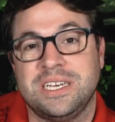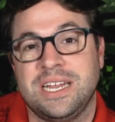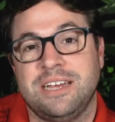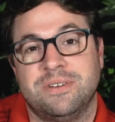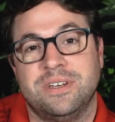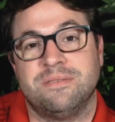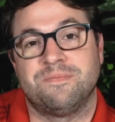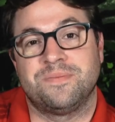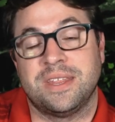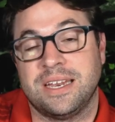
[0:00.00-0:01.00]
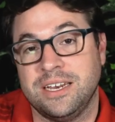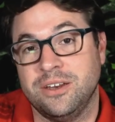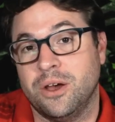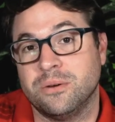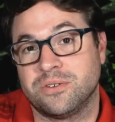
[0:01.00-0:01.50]
David, and he
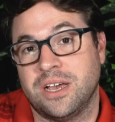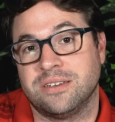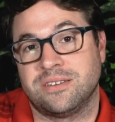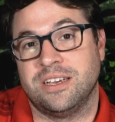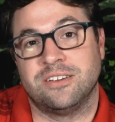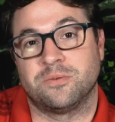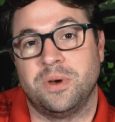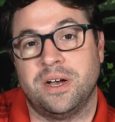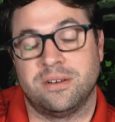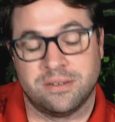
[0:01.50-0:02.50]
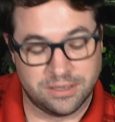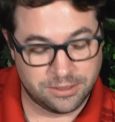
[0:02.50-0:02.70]
knows us as well.